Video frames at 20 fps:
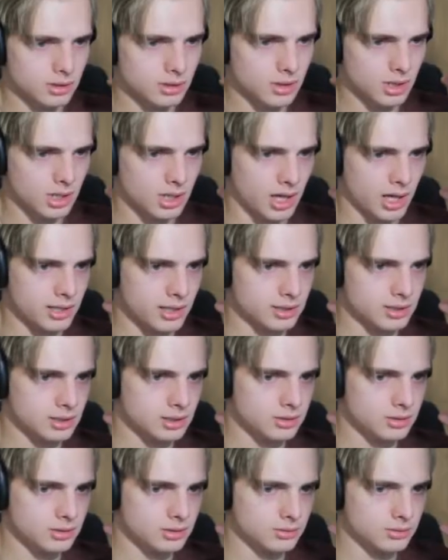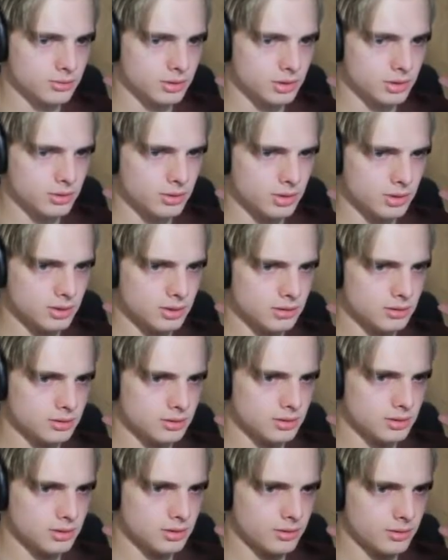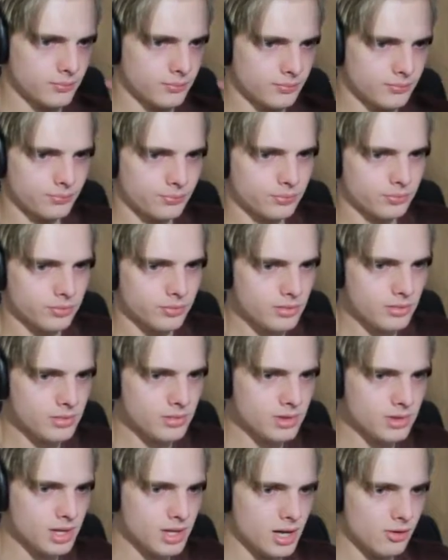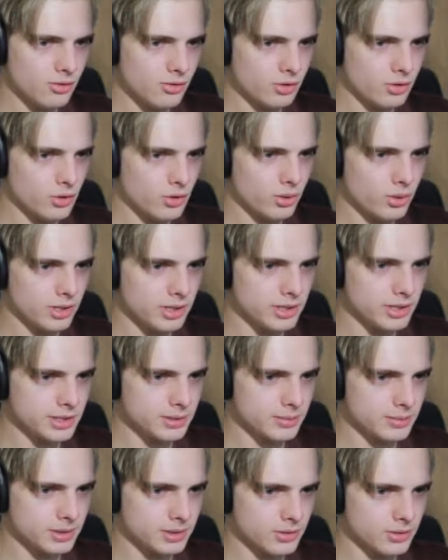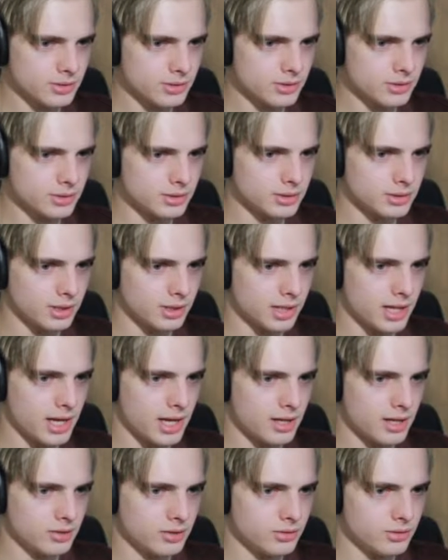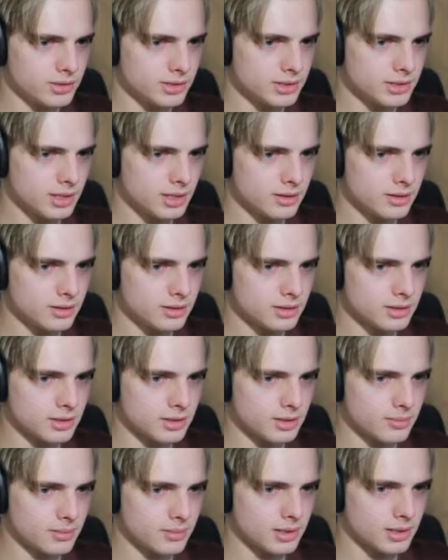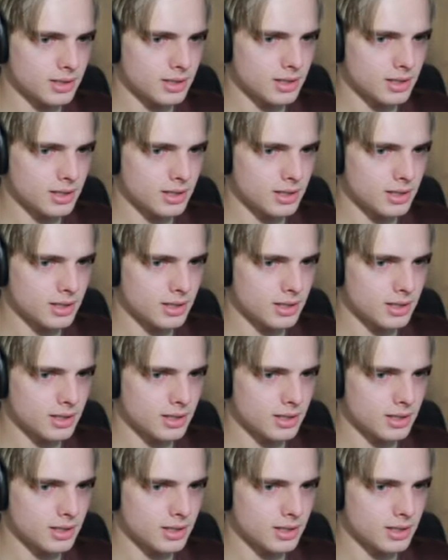Now the cat's going. What do you want? I don't know what it is, but it's always those little cat noises that are disturbing.